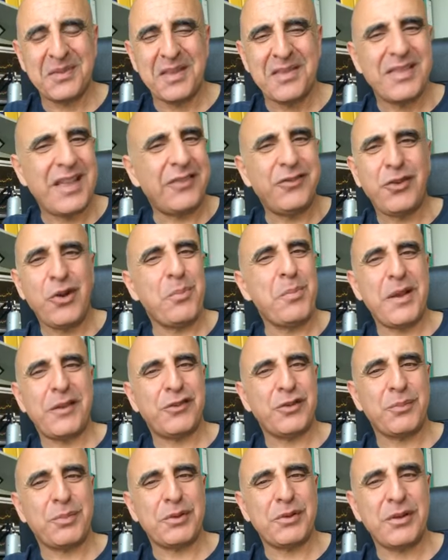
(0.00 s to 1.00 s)
That's your best
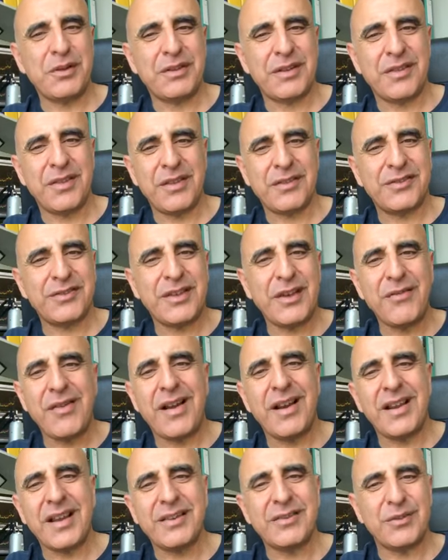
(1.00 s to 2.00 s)
opportunity. There's
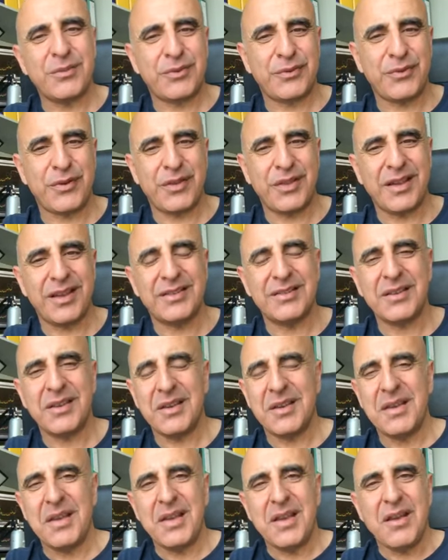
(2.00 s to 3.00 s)
several reasons for that.
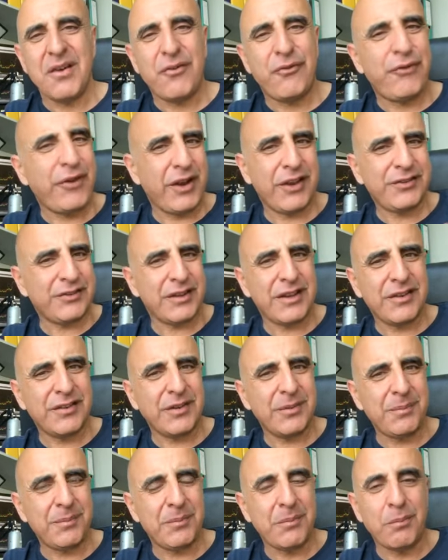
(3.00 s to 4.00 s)
First
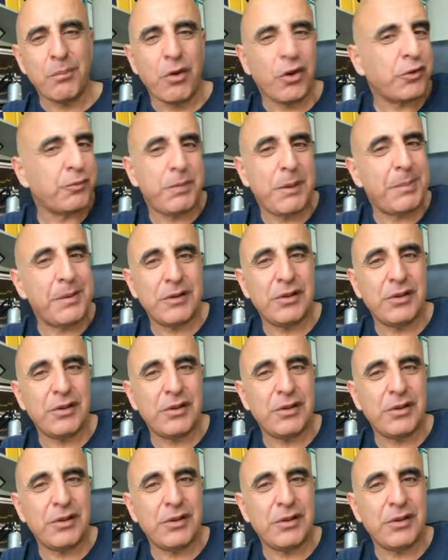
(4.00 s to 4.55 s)
reason, most people